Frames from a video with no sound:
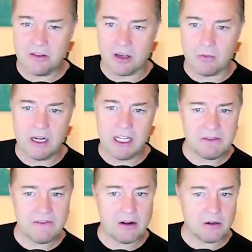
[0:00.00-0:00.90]
And it's like, we're going to give
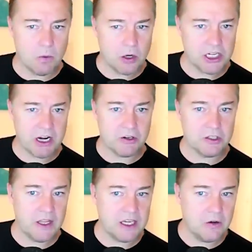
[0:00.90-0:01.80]
the founder more shares
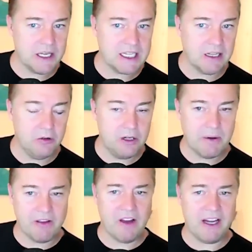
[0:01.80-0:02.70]
so they don't get diluted
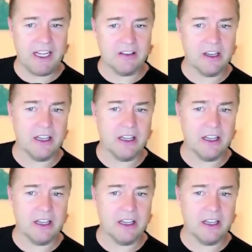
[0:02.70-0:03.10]
by the financing.